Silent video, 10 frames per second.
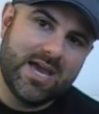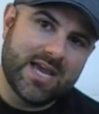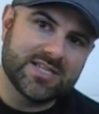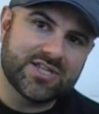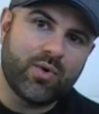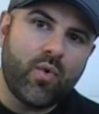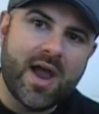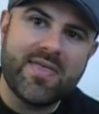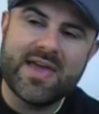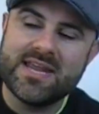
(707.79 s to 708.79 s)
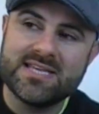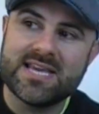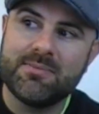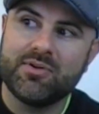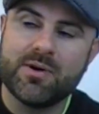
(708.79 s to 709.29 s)
is the way that he's
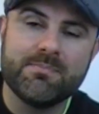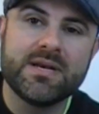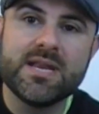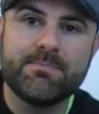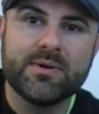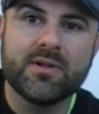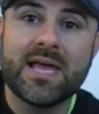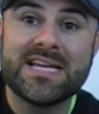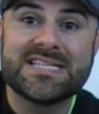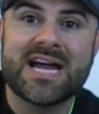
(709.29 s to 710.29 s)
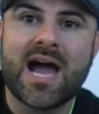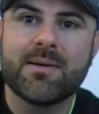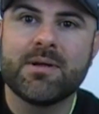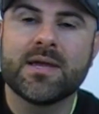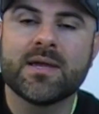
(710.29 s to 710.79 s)
able to manipulate
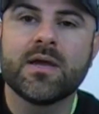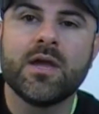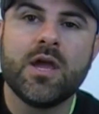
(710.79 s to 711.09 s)
timing